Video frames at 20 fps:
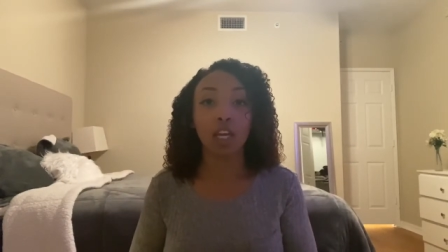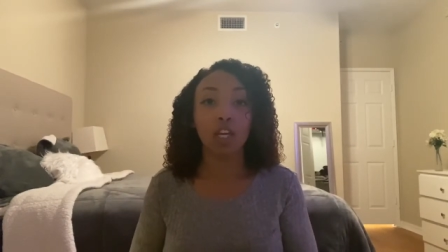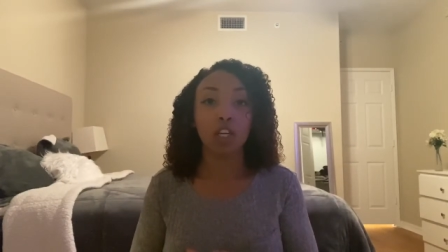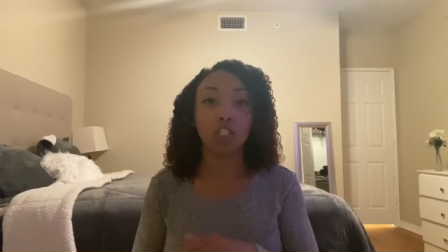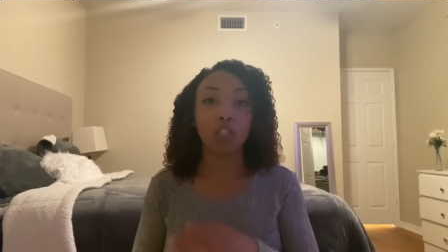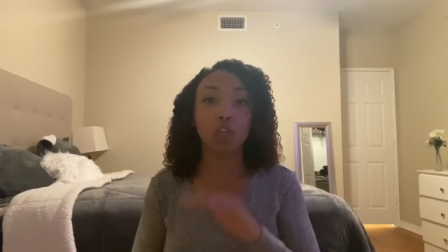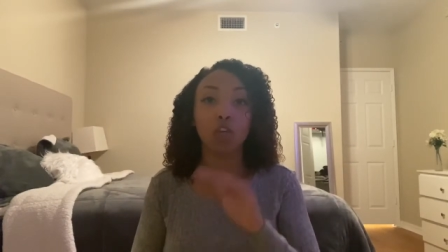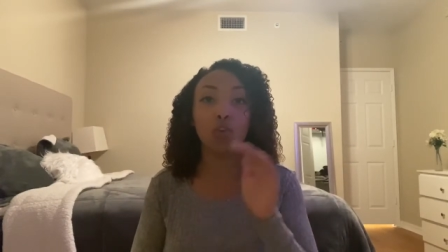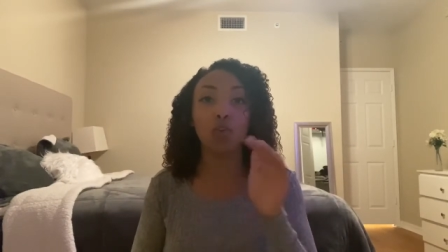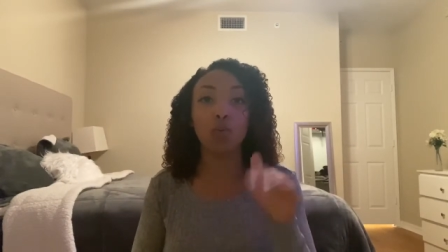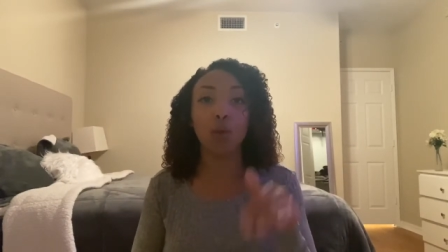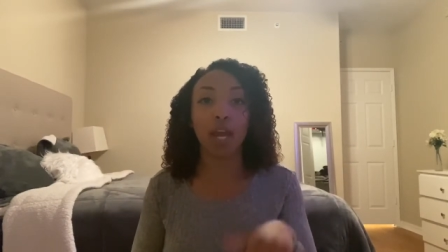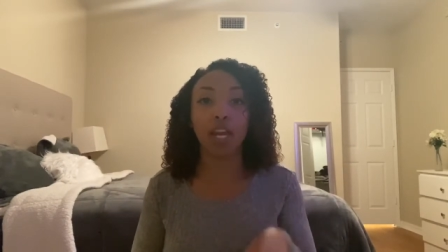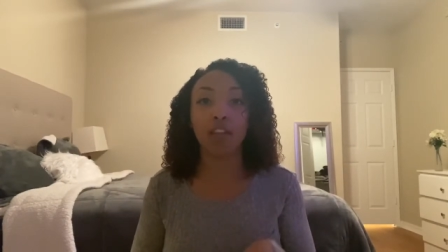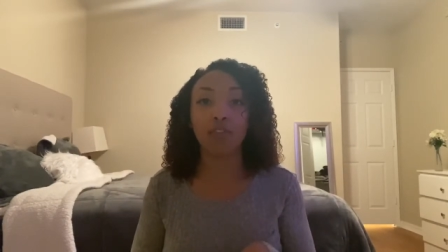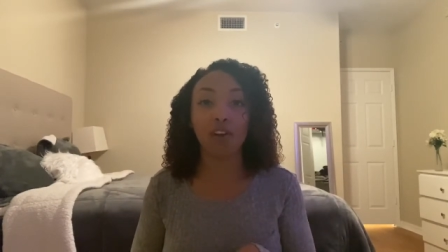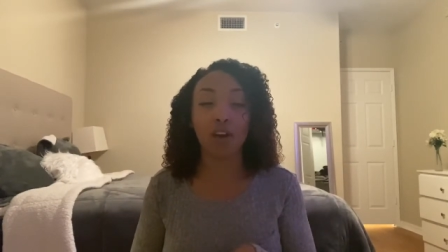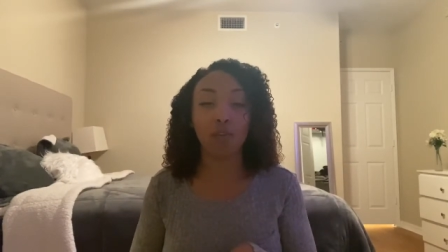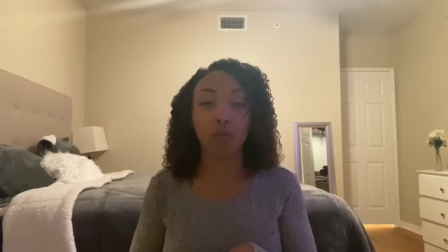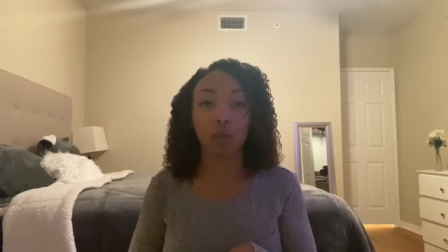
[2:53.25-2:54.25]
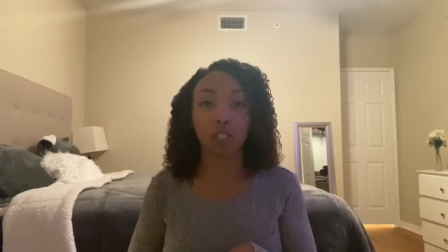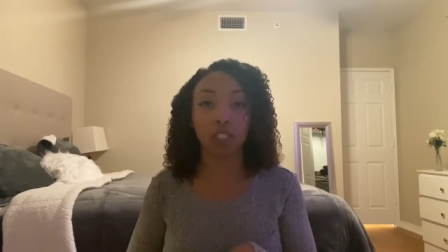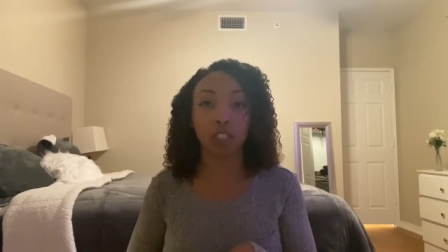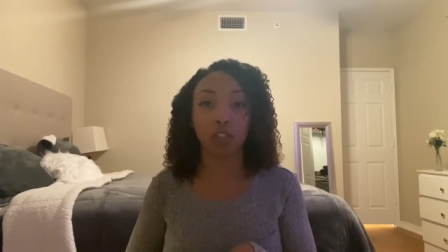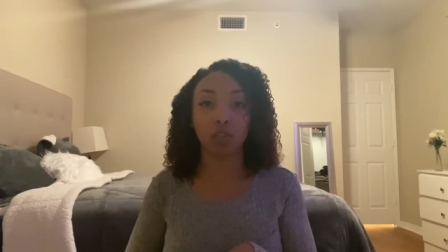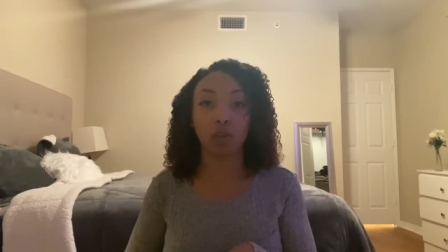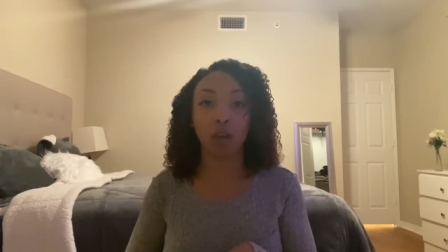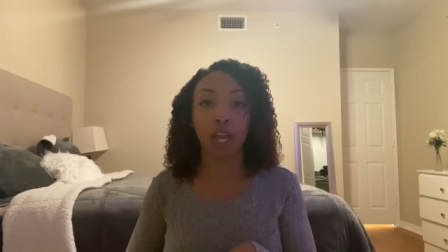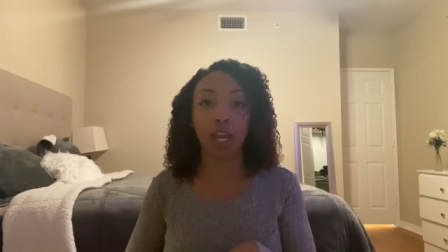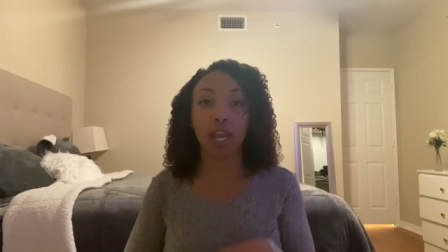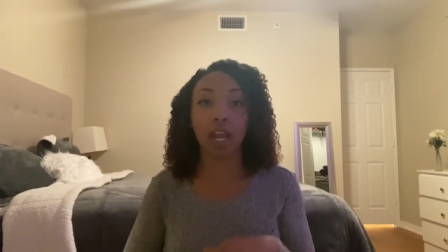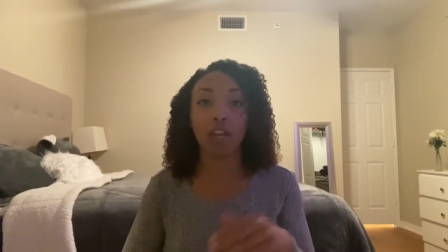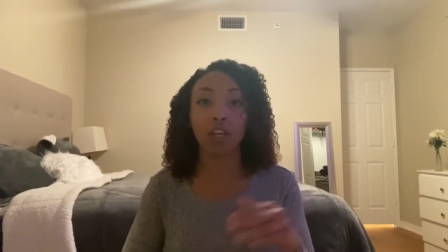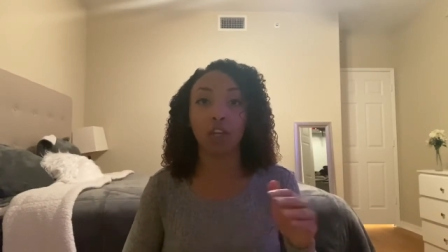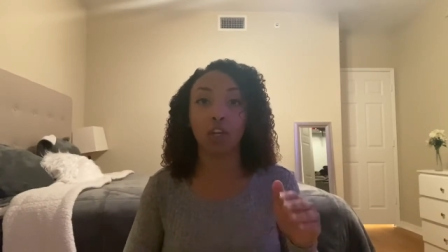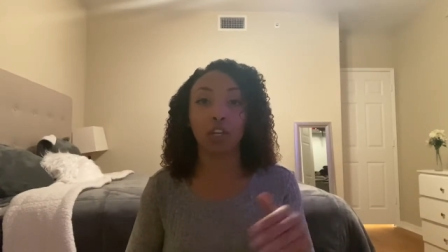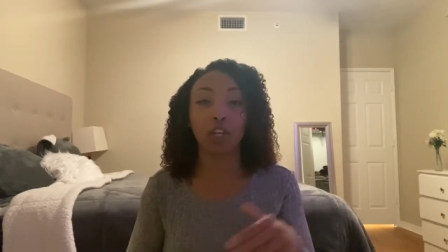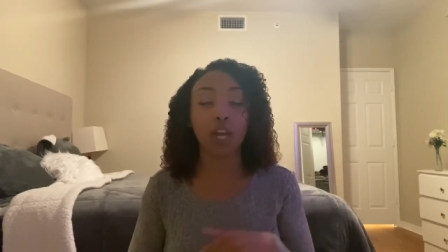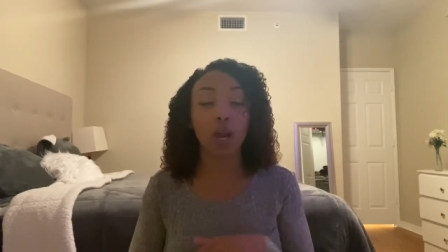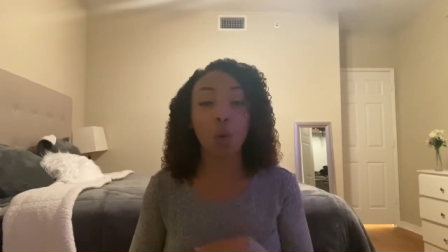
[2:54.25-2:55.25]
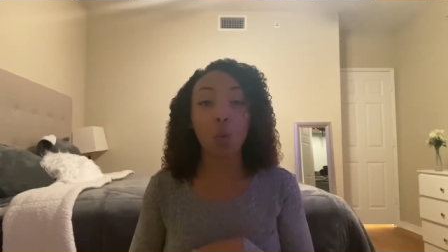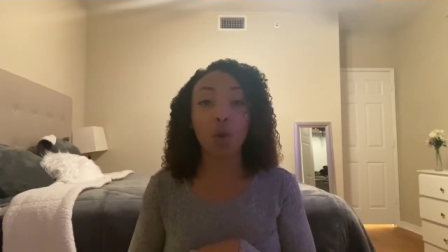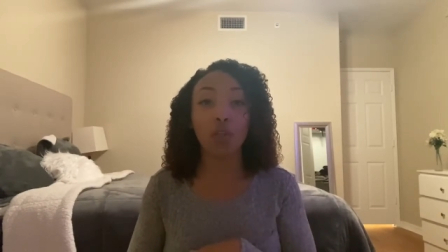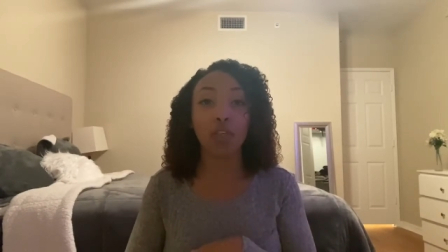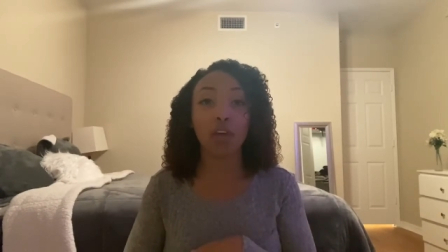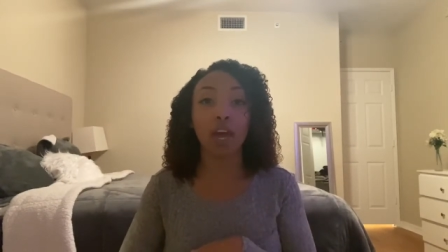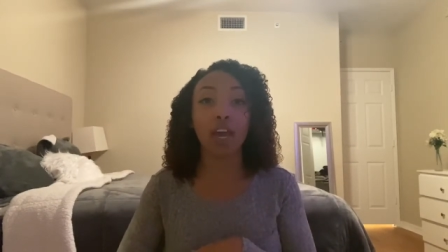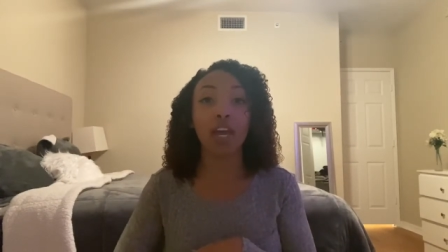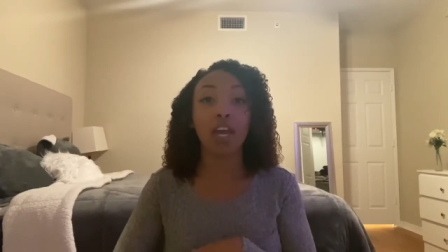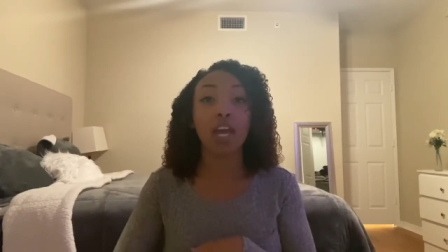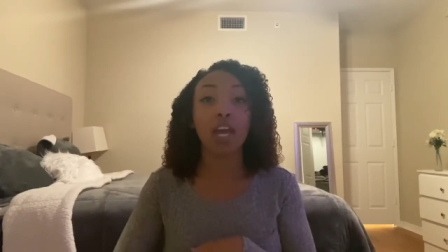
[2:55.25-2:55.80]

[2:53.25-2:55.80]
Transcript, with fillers: So you do 85 questions, right? And you're done with it